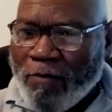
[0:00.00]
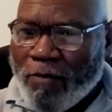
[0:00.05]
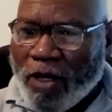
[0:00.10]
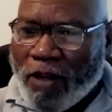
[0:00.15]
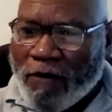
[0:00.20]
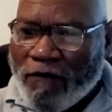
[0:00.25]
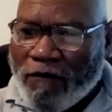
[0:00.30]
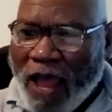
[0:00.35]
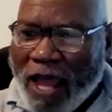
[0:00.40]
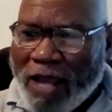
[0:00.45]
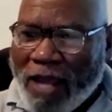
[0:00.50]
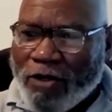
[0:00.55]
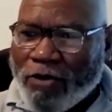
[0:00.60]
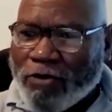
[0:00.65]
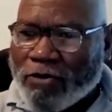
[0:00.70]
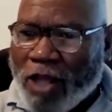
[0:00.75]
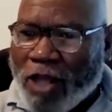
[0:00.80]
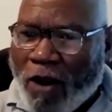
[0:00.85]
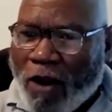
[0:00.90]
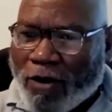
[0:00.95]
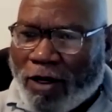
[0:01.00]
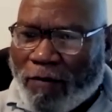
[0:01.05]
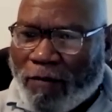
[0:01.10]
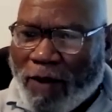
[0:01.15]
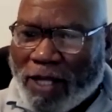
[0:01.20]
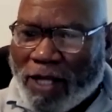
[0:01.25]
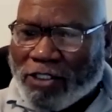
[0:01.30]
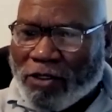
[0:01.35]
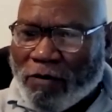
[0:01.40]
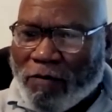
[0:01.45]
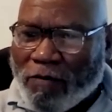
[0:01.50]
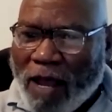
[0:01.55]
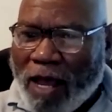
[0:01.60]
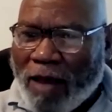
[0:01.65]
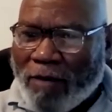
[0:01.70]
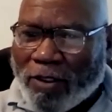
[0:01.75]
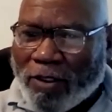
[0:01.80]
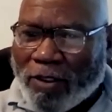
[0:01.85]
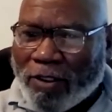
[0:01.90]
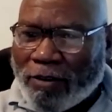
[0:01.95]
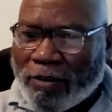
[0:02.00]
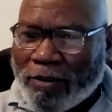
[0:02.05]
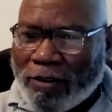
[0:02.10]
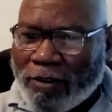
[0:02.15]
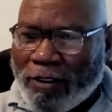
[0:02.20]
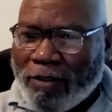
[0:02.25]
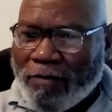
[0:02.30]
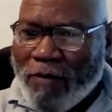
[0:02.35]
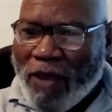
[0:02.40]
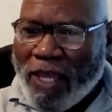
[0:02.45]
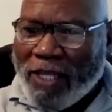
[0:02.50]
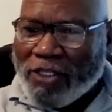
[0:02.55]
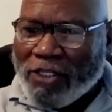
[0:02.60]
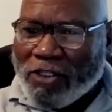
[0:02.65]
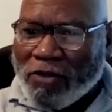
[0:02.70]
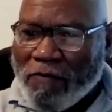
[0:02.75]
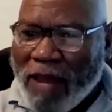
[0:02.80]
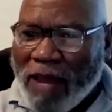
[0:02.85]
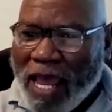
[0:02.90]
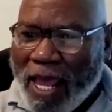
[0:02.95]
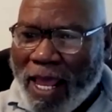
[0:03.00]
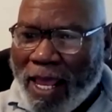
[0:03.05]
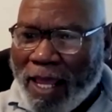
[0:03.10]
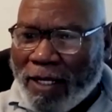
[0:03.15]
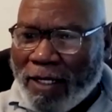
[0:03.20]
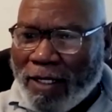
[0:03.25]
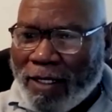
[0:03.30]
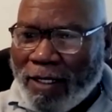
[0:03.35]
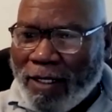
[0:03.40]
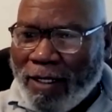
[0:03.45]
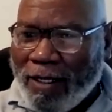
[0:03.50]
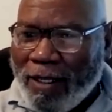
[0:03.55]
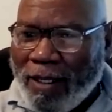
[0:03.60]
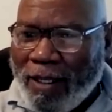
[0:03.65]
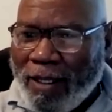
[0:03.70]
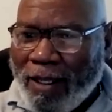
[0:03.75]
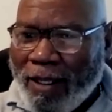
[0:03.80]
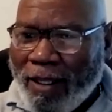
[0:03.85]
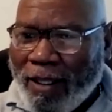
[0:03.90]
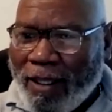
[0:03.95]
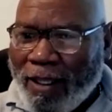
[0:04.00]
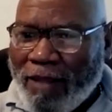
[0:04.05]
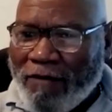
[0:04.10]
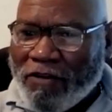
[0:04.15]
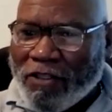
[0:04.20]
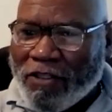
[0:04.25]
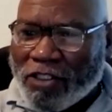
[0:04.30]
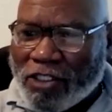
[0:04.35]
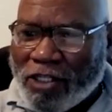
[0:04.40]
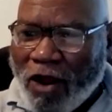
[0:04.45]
But if I knew talking about your mama made you mad, if you